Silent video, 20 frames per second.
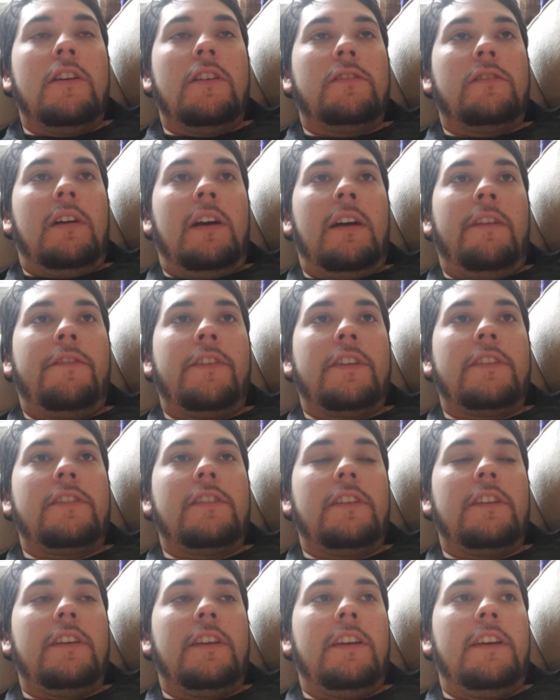So
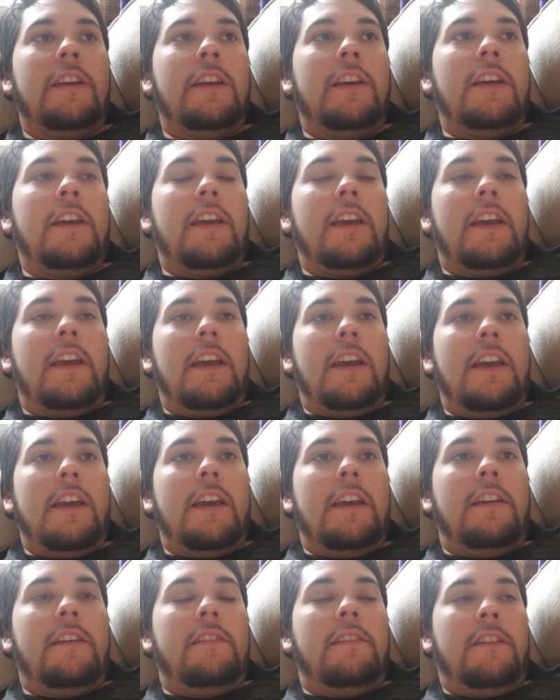obviously,
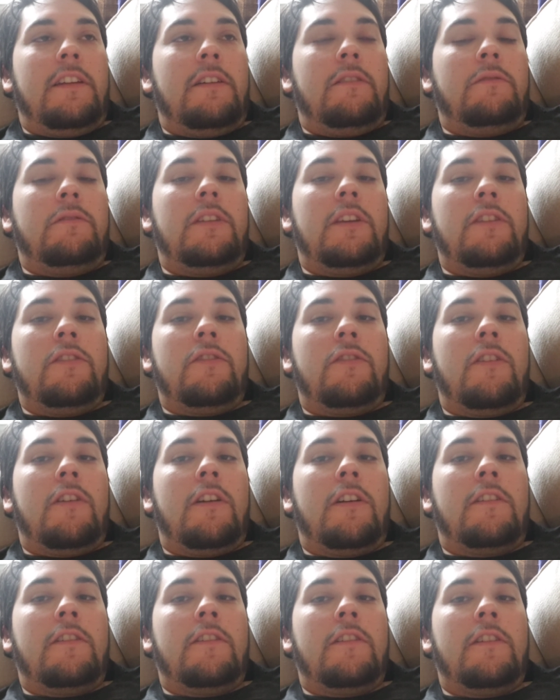a
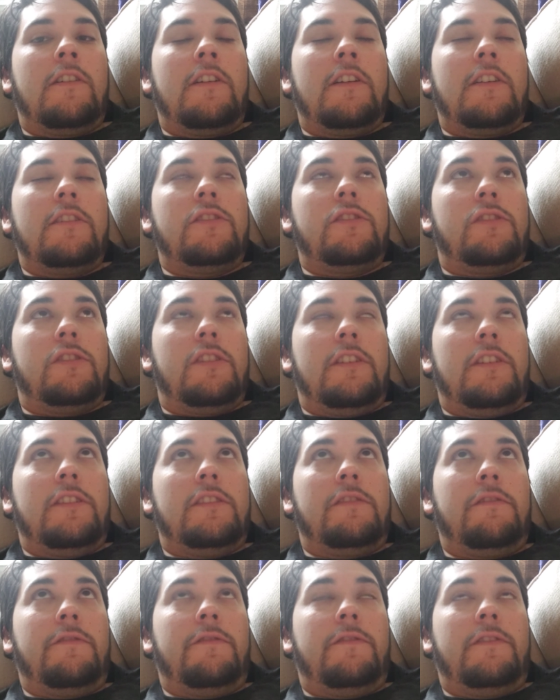kindergartner
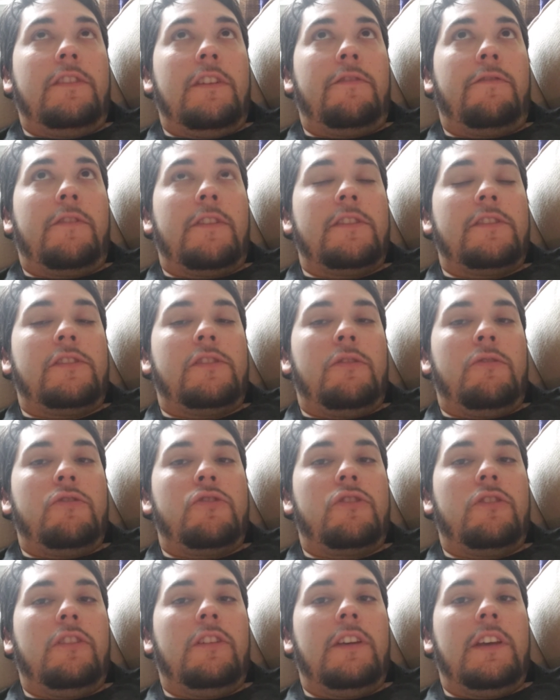is different
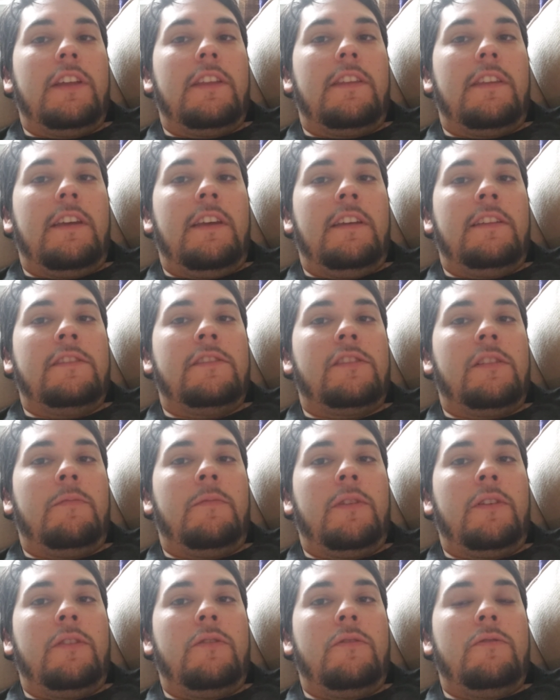socially than
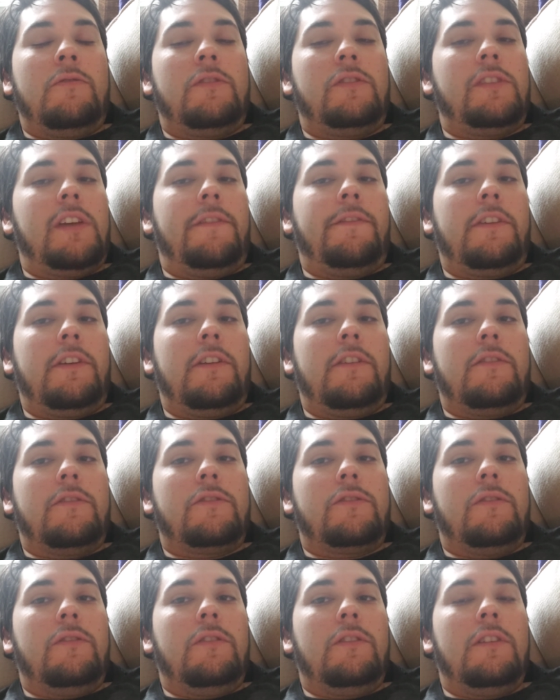someone who's 70
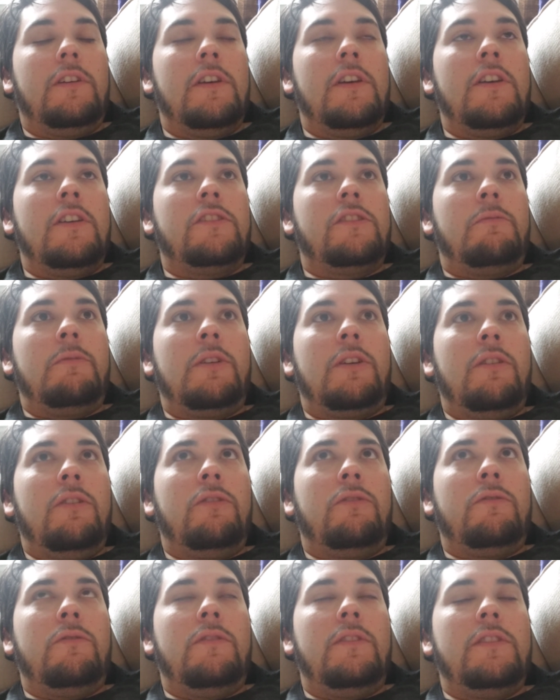years old. So we
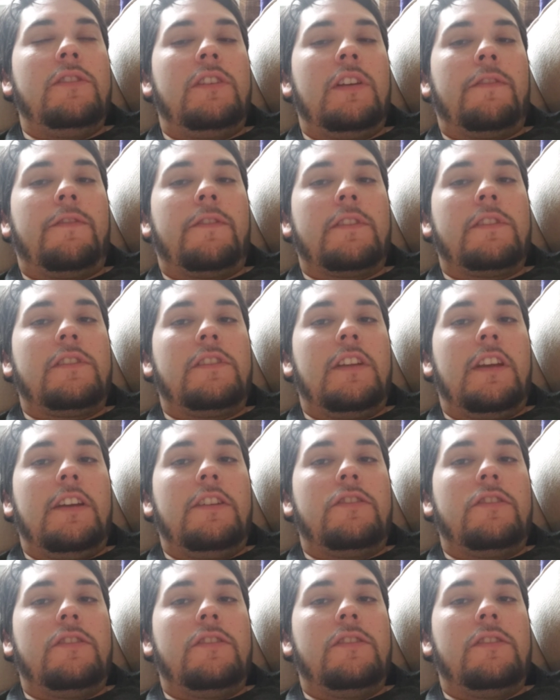go through these different
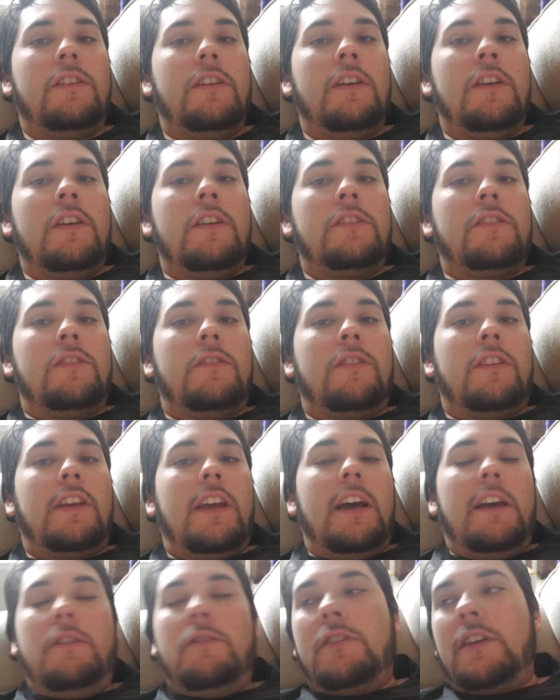stages. So the
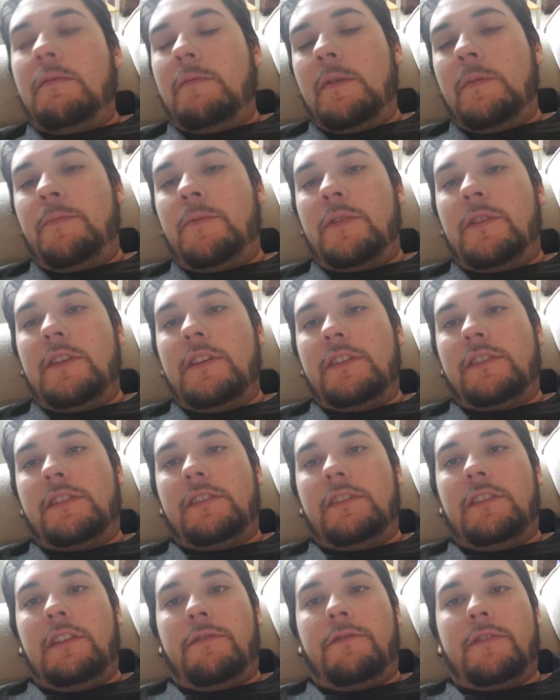guy who came up with these
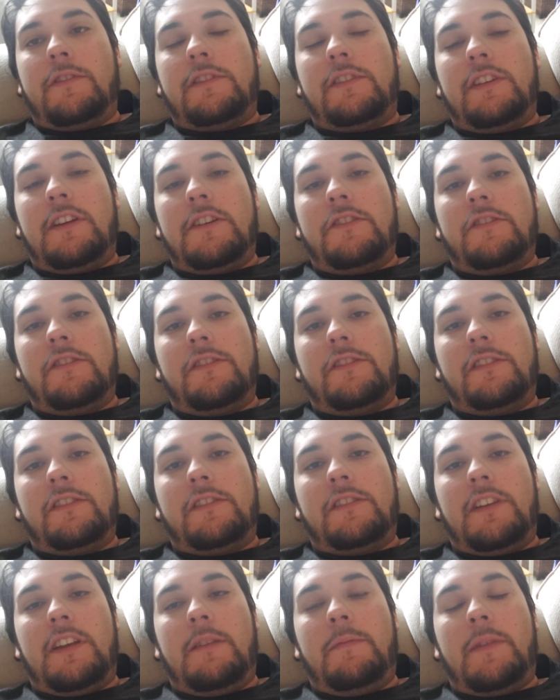different stages
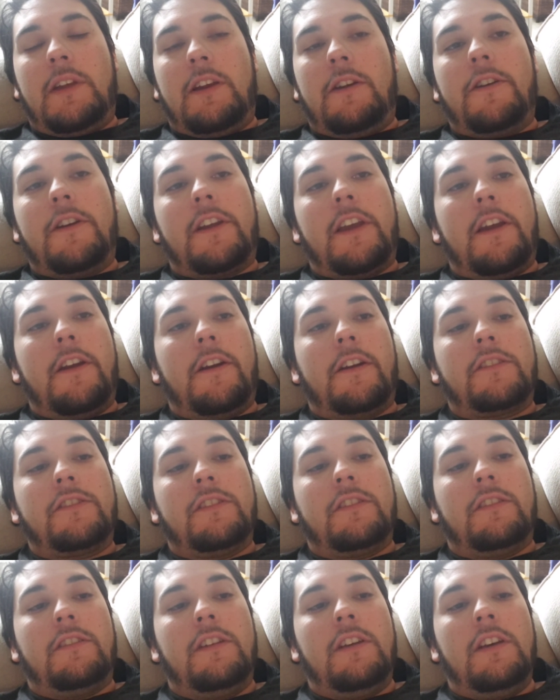is named
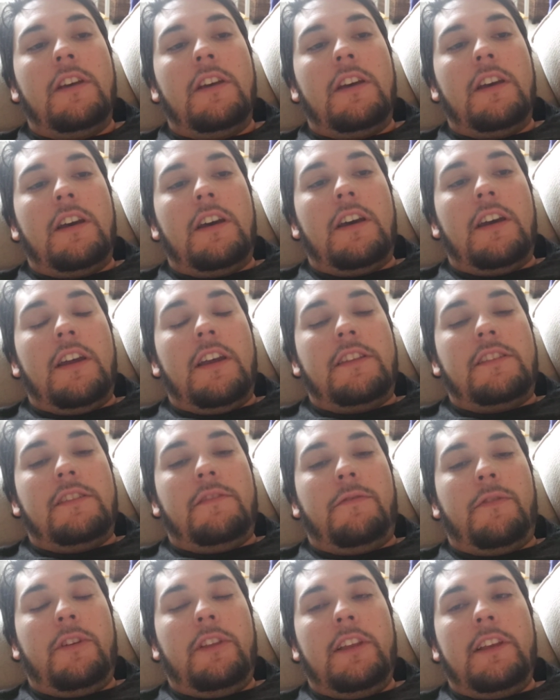Erikson. It's
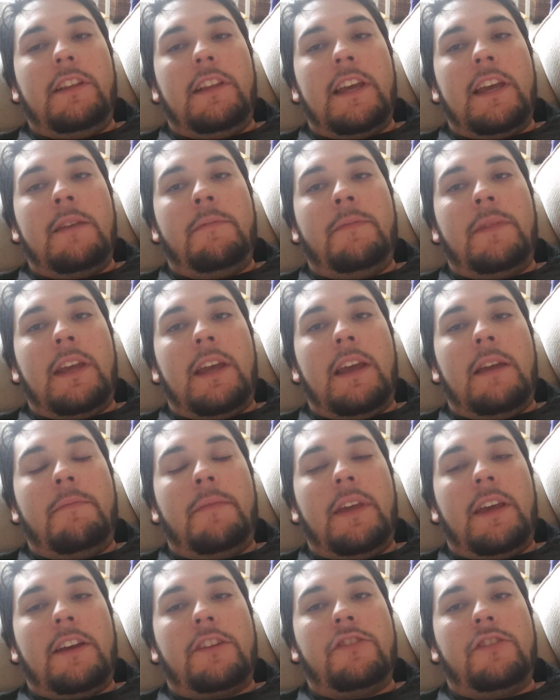a really lame
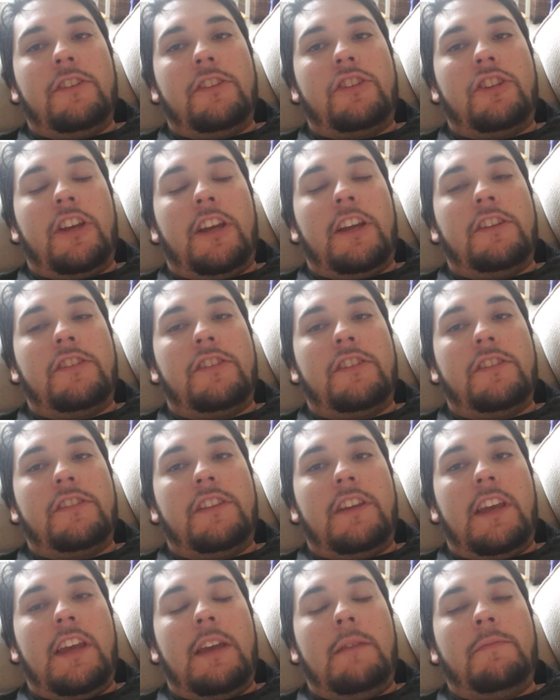name. He actually changed
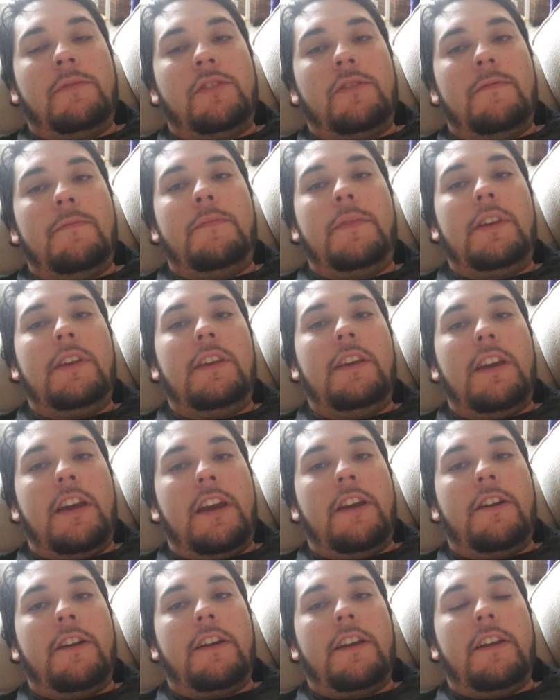his name to be
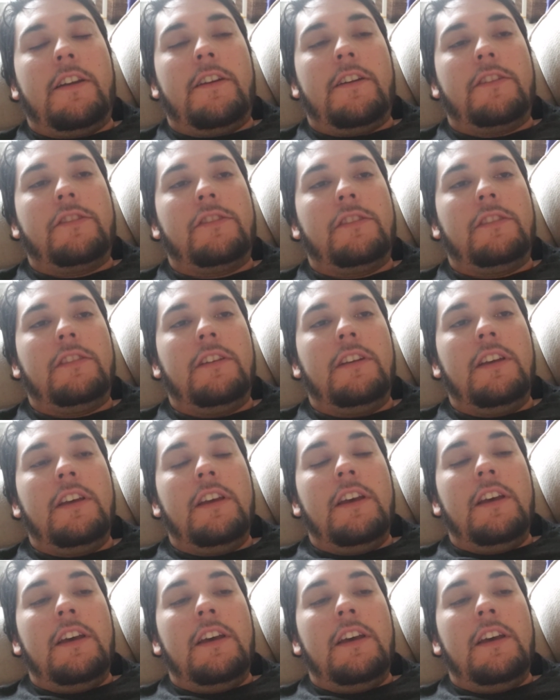Erikson.